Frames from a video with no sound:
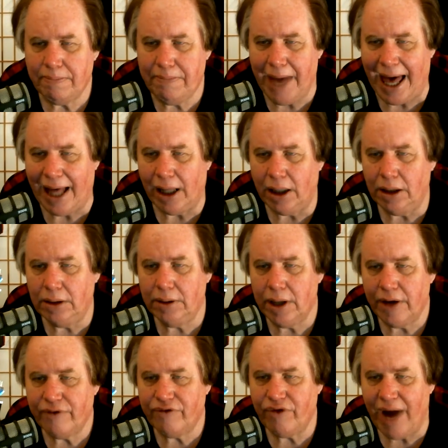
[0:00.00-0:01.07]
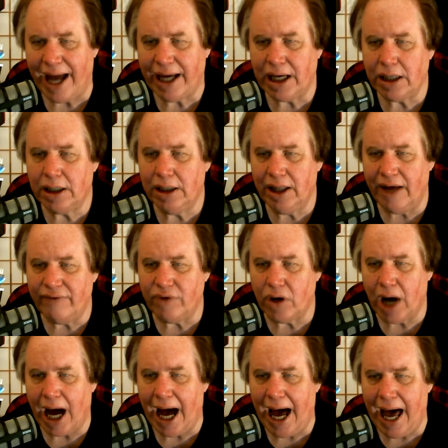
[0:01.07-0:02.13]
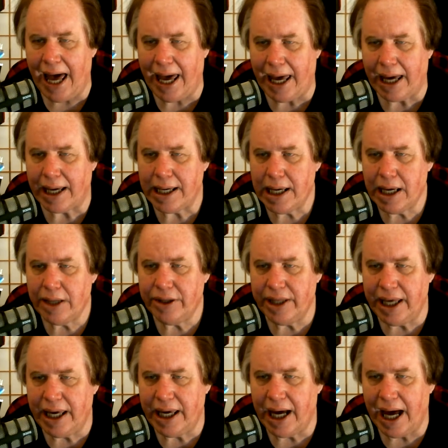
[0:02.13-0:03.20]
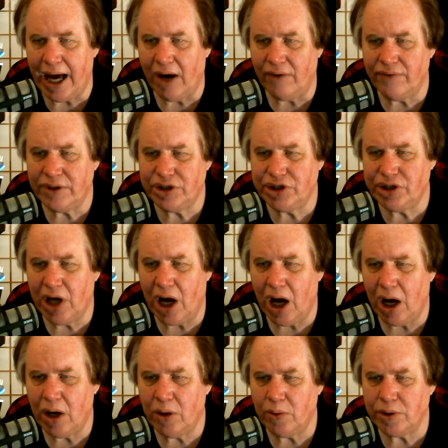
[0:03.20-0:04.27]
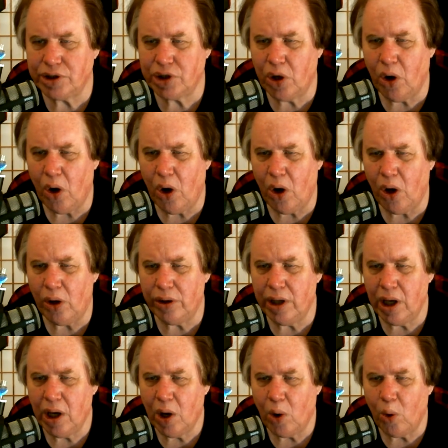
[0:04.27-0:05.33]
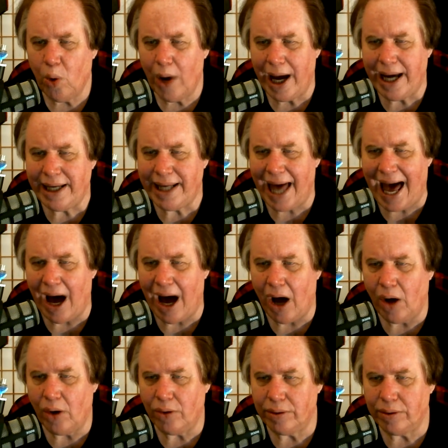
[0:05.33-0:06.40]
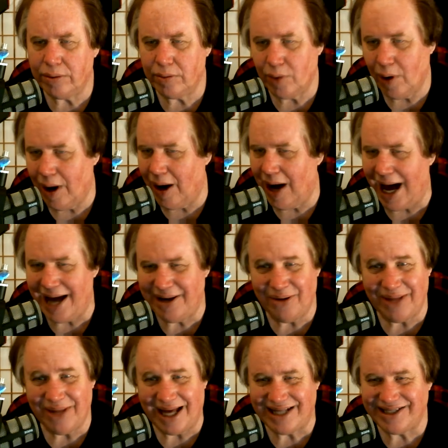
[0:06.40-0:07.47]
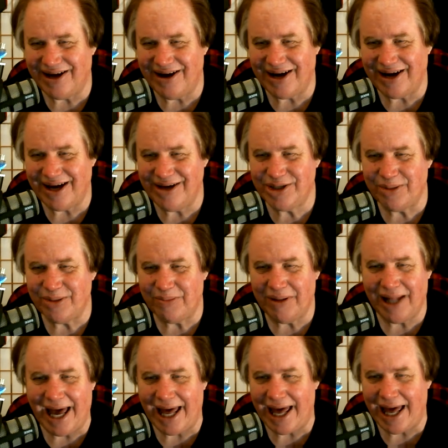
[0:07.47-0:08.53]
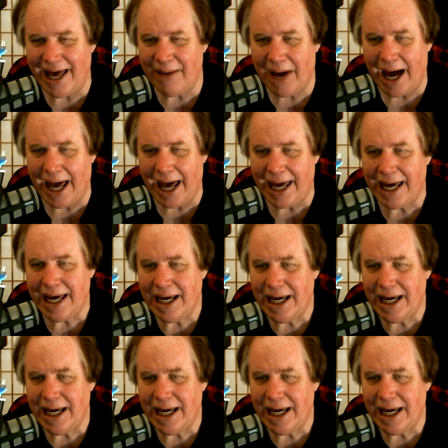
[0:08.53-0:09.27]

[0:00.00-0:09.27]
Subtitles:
Bell, Frank Glover, hi. The Elvis song was called Way Down. Well, I know that song. I used to play it in my